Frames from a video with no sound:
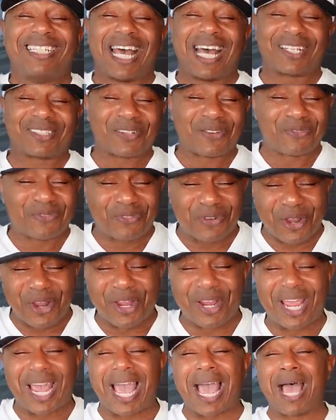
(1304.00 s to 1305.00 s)
that's a
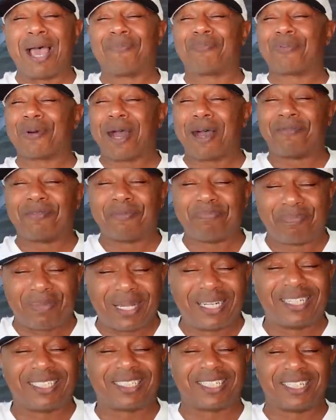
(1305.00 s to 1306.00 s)
very high
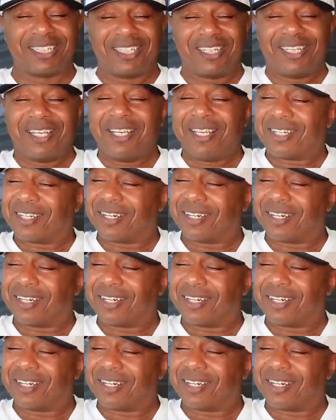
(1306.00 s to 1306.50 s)
probability.